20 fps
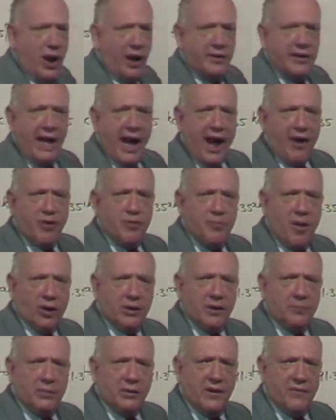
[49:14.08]
on the 8th
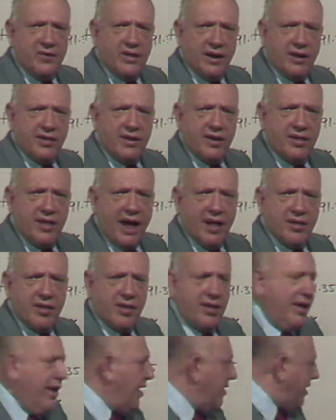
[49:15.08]
multiple of 60
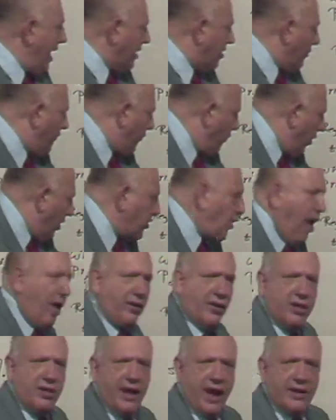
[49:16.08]
cents. That's
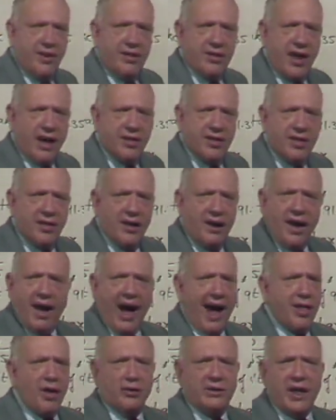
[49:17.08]
$4.80.
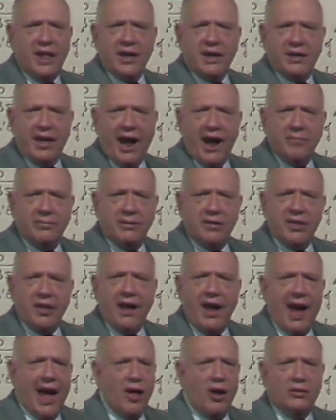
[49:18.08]
I don't need any tables.
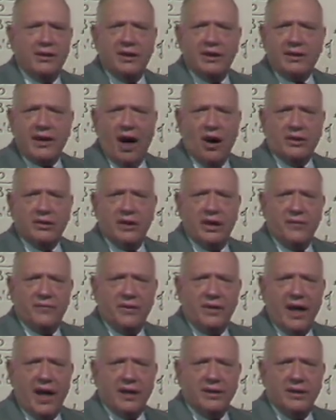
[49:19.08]
I don't need a calculator
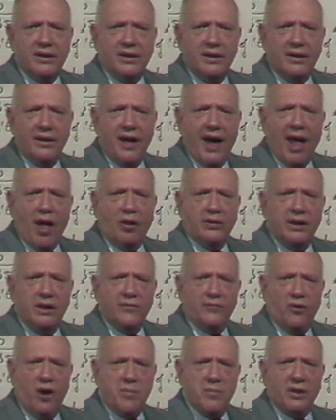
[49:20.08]
for that. I don't need a
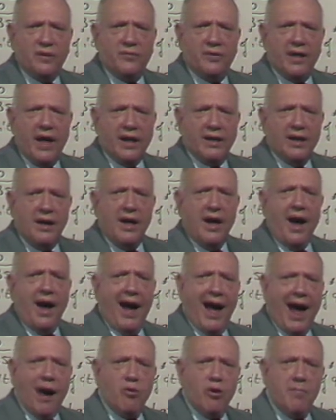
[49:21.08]
formula for that.
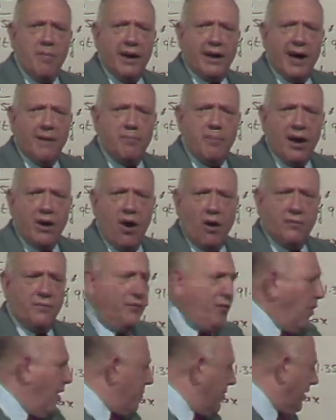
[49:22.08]
I will make up my own
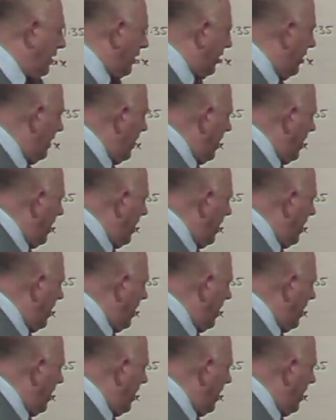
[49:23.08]
formula.